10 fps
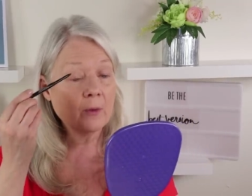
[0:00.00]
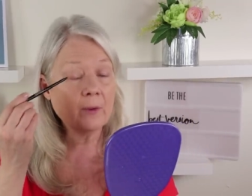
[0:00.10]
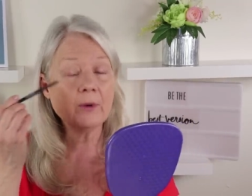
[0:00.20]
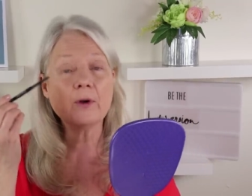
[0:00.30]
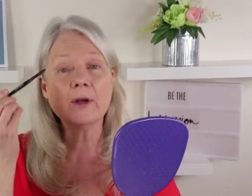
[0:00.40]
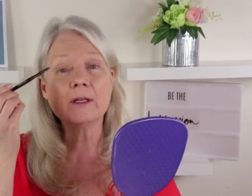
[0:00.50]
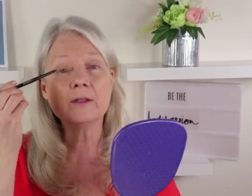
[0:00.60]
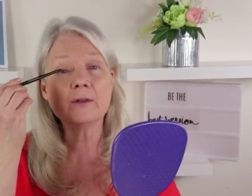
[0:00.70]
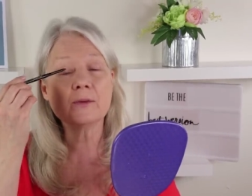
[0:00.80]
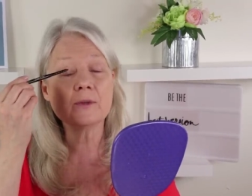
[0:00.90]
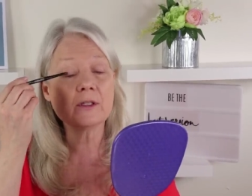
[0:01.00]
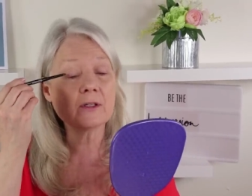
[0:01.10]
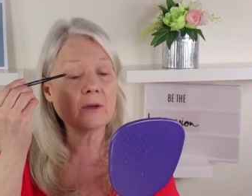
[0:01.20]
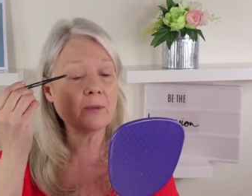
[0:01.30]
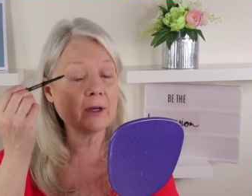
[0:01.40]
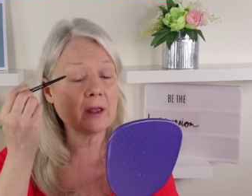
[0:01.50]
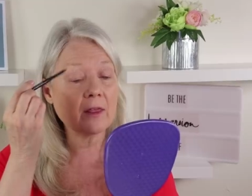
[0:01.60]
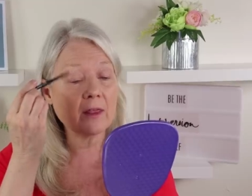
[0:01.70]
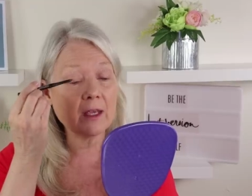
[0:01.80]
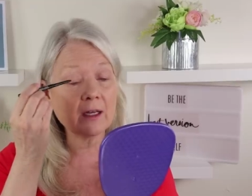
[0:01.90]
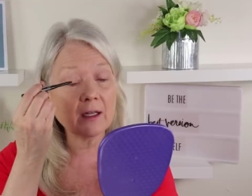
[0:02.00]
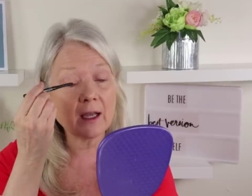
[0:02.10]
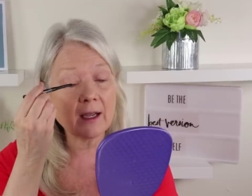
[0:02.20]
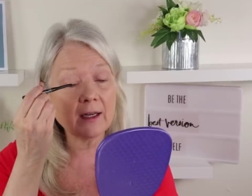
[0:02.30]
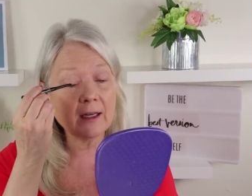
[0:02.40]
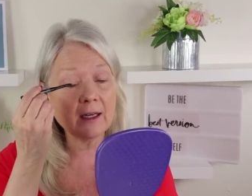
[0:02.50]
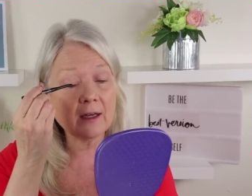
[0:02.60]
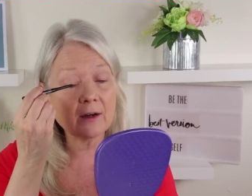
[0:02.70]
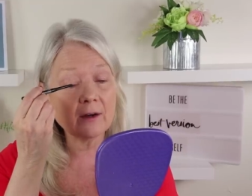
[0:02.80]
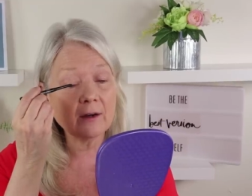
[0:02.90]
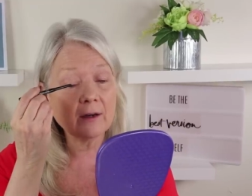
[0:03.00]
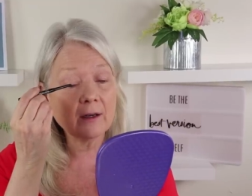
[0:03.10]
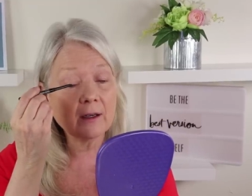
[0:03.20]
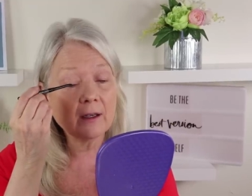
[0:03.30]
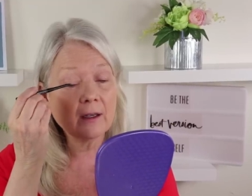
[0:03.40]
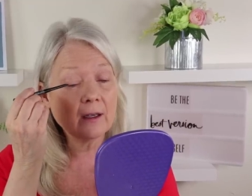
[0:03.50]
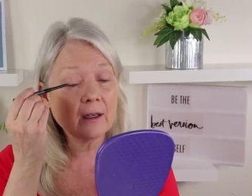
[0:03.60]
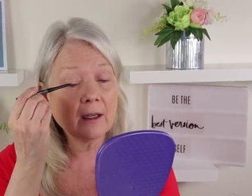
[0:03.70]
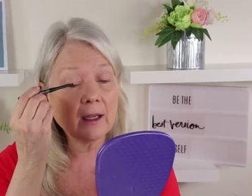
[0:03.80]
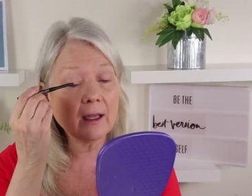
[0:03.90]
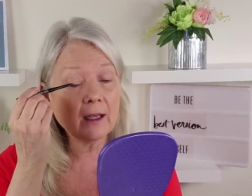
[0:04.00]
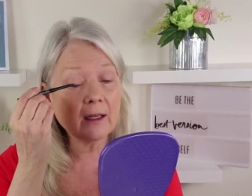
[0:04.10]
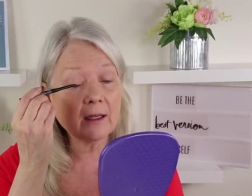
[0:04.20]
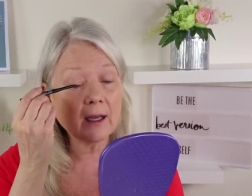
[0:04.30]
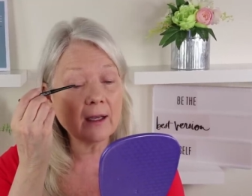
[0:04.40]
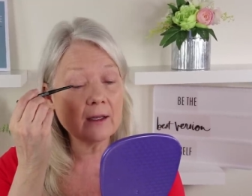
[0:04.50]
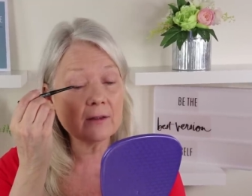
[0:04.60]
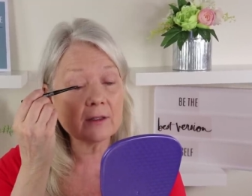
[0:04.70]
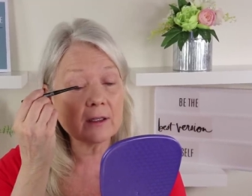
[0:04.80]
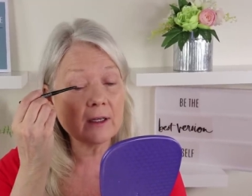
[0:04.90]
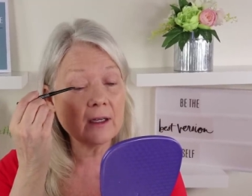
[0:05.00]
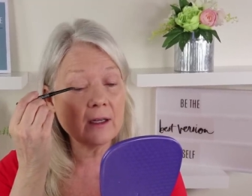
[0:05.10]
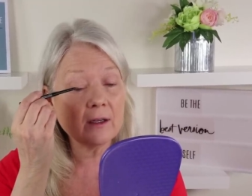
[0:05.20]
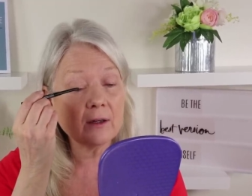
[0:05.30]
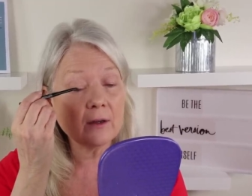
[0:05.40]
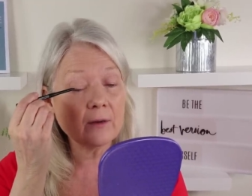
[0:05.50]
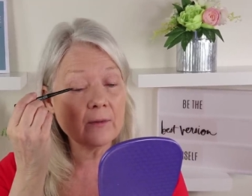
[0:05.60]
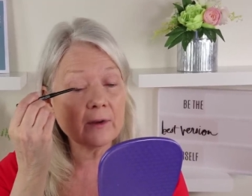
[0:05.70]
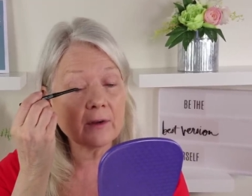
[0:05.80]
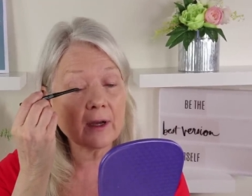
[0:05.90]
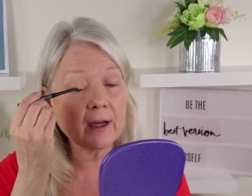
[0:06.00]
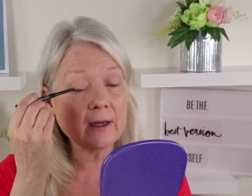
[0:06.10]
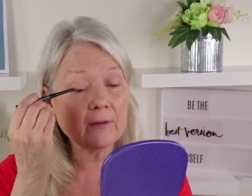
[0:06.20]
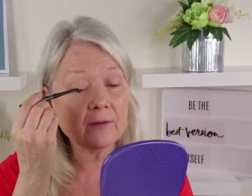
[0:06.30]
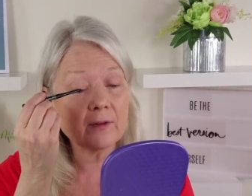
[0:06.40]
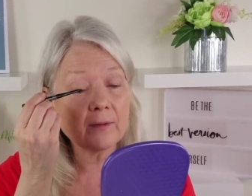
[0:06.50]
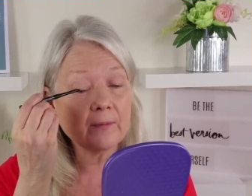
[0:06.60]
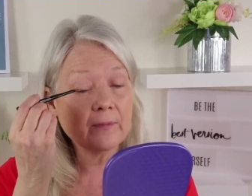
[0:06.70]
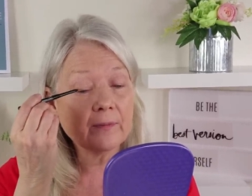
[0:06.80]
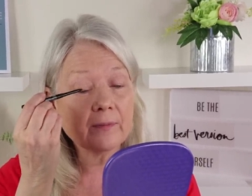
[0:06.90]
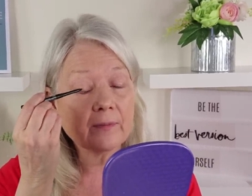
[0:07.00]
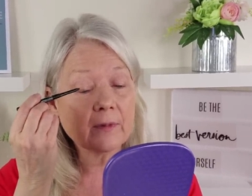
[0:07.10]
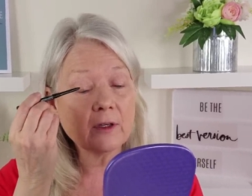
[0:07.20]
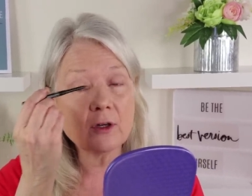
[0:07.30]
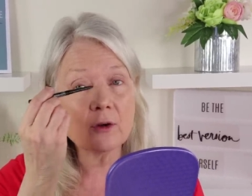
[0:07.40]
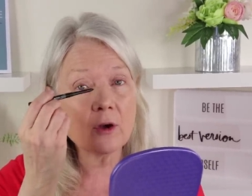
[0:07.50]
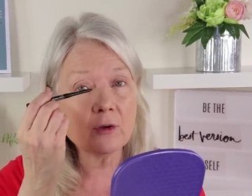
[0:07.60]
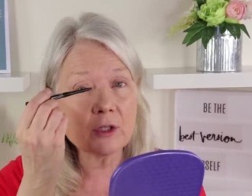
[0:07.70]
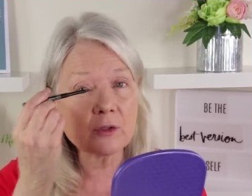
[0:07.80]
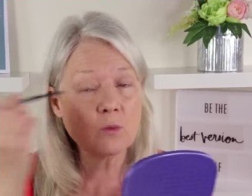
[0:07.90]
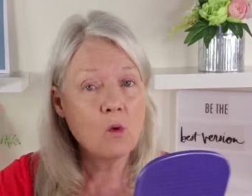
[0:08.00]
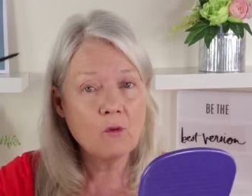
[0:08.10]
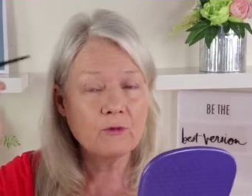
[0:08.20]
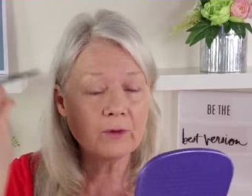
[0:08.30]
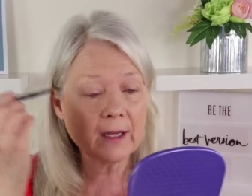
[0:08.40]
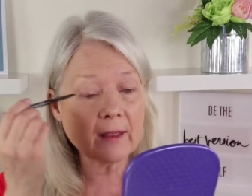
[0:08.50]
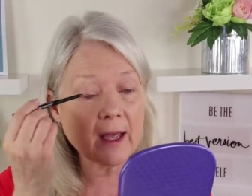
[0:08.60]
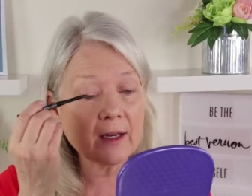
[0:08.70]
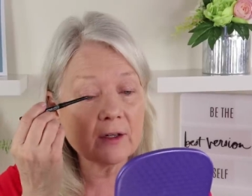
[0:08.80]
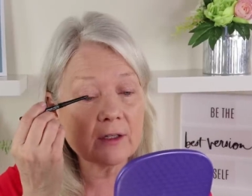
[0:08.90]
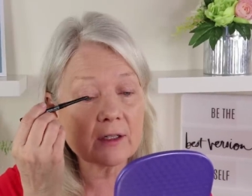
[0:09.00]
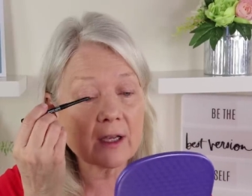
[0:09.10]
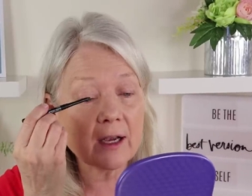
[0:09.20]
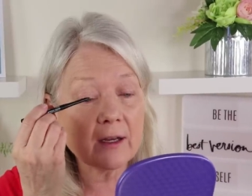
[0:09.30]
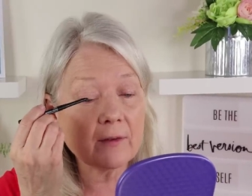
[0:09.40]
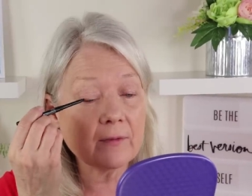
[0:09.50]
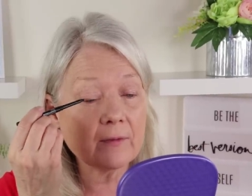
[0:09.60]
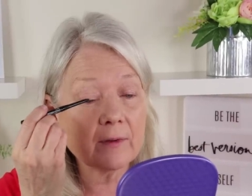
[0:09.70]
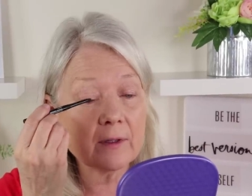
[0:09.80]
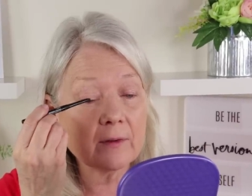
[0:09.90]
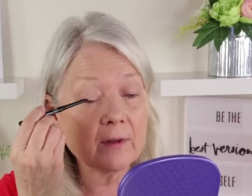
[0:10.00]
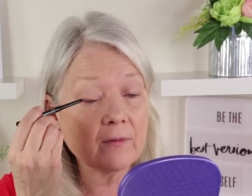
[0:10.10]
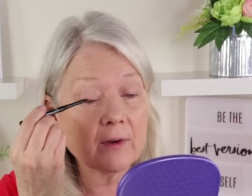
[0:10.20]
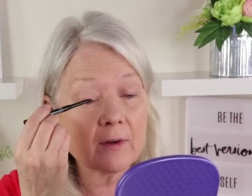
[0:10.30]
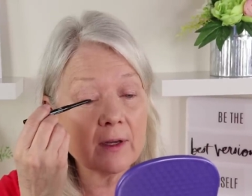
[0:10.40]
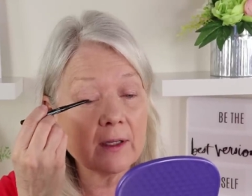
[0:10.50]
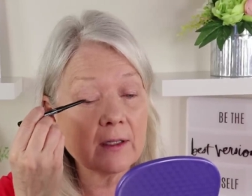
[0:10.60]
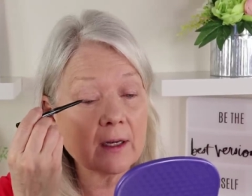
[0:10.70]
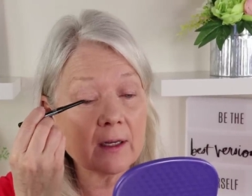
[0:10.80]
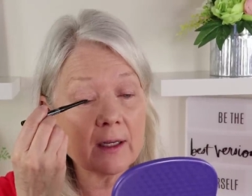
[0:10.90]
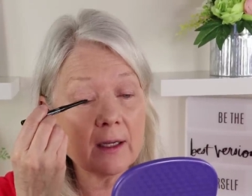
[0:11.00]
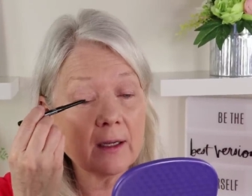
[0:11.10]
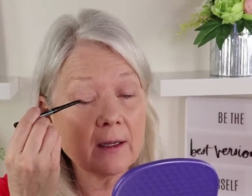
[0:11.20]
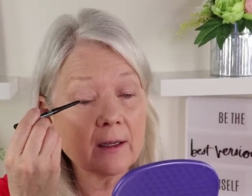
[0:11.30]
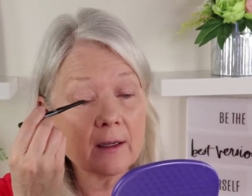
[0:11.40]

what we're going to do is we're just going to put a thin line here. And I usually, you know, you kind of you don't go just woof like that, you just kind of do it very gently.